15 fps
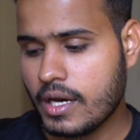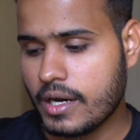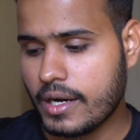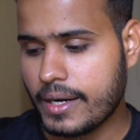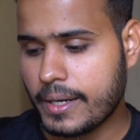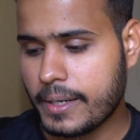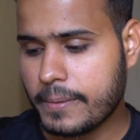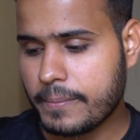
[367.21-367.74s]

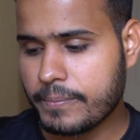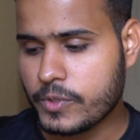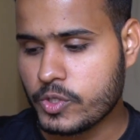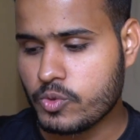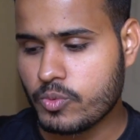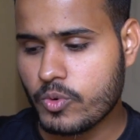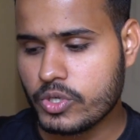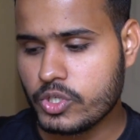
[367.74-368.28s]

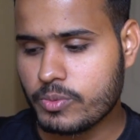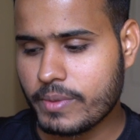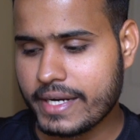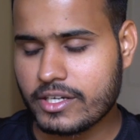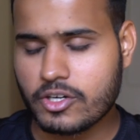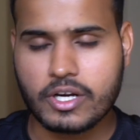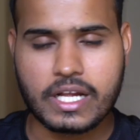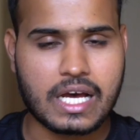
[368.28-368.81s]
You
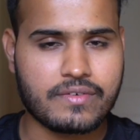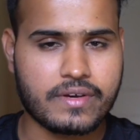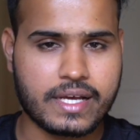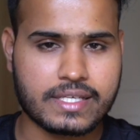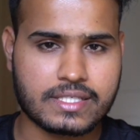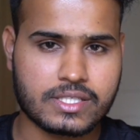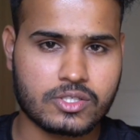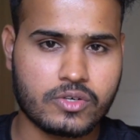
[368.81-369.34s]
might not have
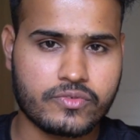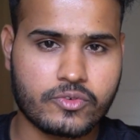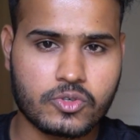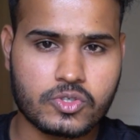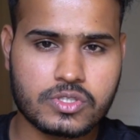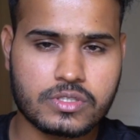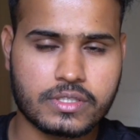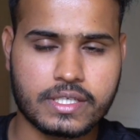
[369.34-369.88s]
SSN
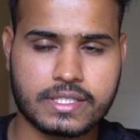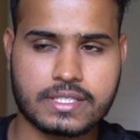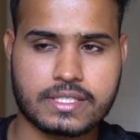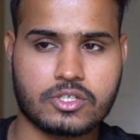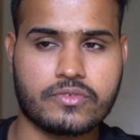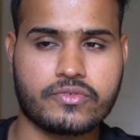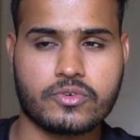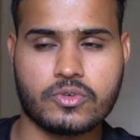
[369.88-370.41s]

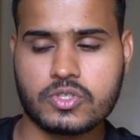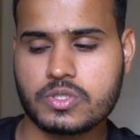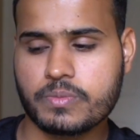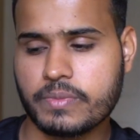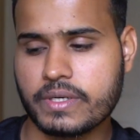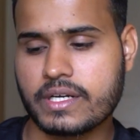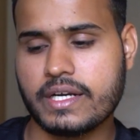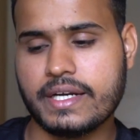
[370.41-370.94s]
of course,
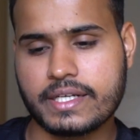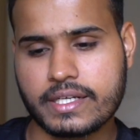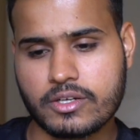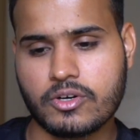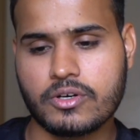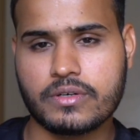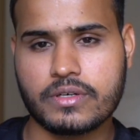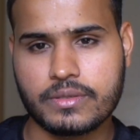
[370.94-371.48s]
but
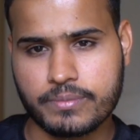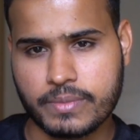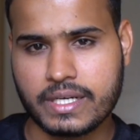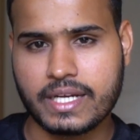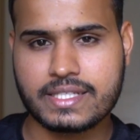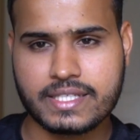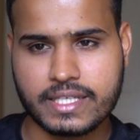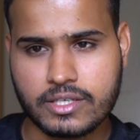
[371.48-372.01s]
but
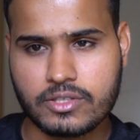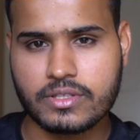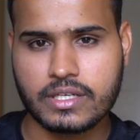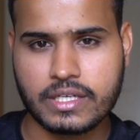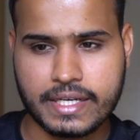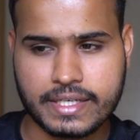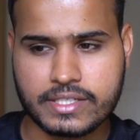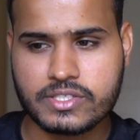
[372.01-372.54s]
let's say
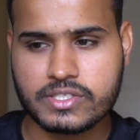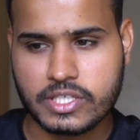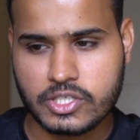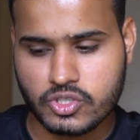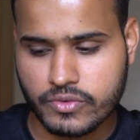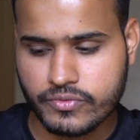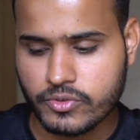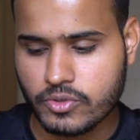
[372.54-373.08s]
later stage
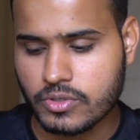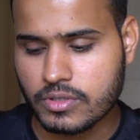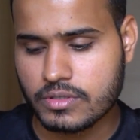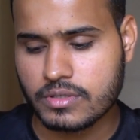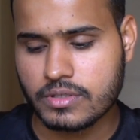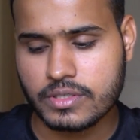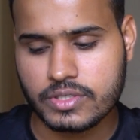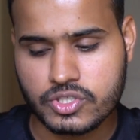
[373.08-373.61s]
of
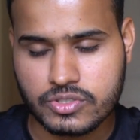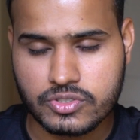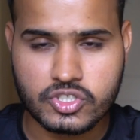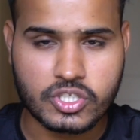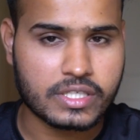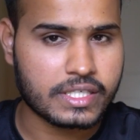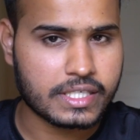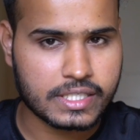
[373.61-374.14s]
your
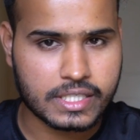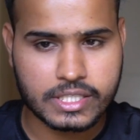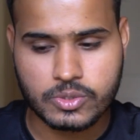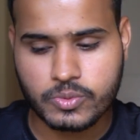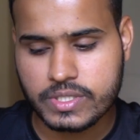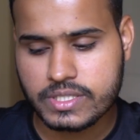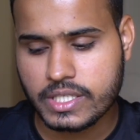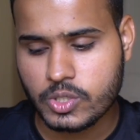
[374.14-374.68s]
journey here in
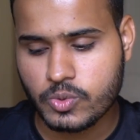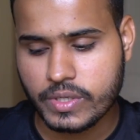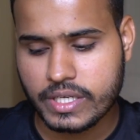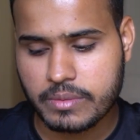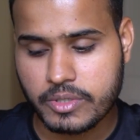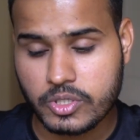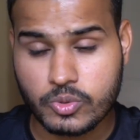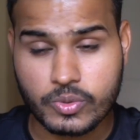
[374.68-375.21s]
USA, you are
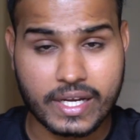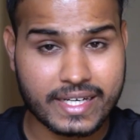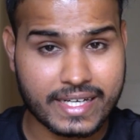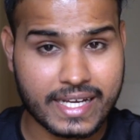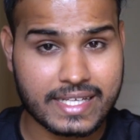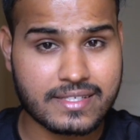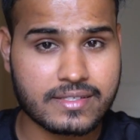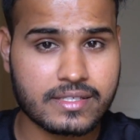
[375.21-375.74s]
able to get
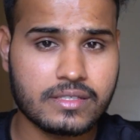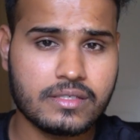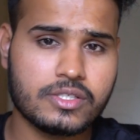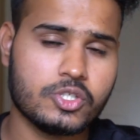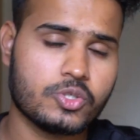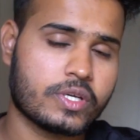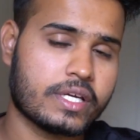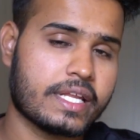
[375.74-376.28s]
SSN.
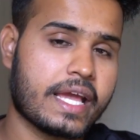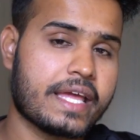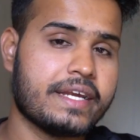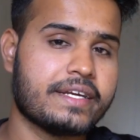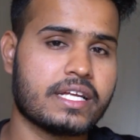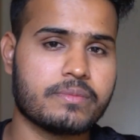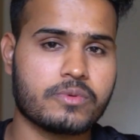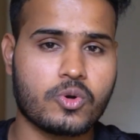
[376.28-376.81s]
You can
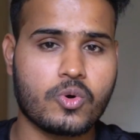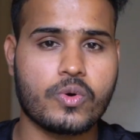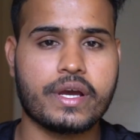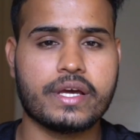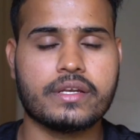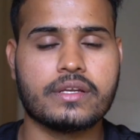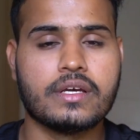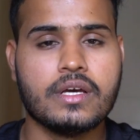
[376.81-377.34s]
anytime go
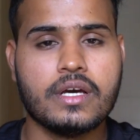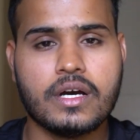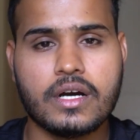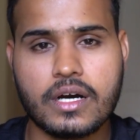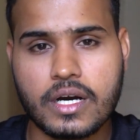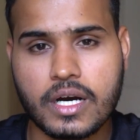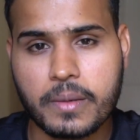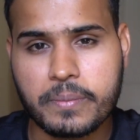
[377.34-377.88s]
and
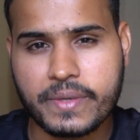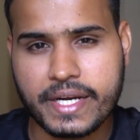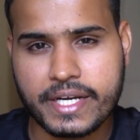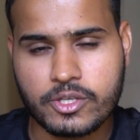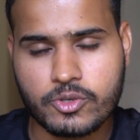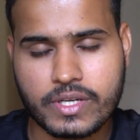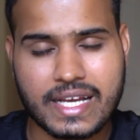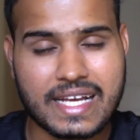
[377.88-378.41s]

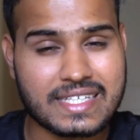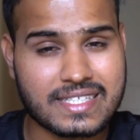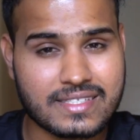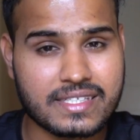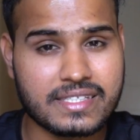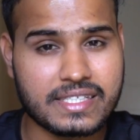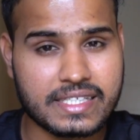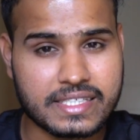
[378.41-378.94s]
update your
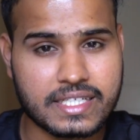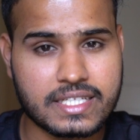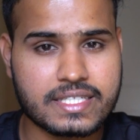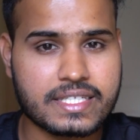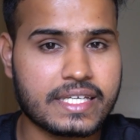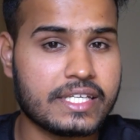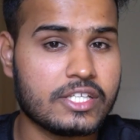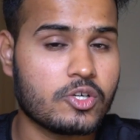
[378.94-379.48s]
SSN details
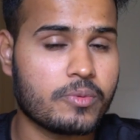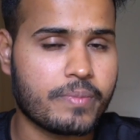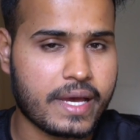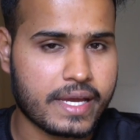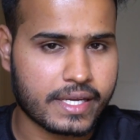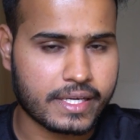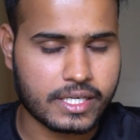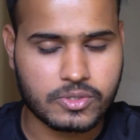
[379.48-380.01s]
in your
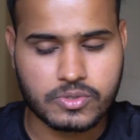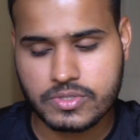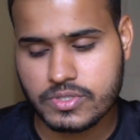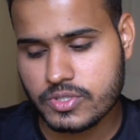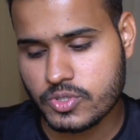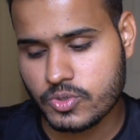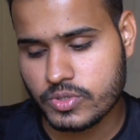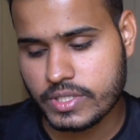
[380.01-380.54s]
bank accounts.
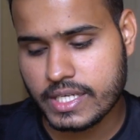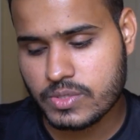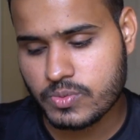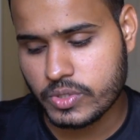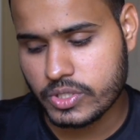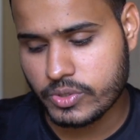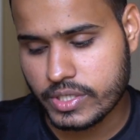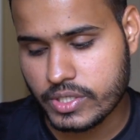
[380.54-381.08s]
So that's
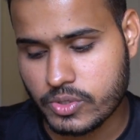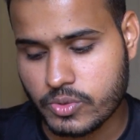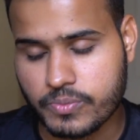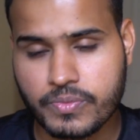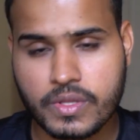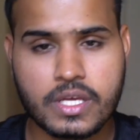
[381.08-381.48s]
what you can do.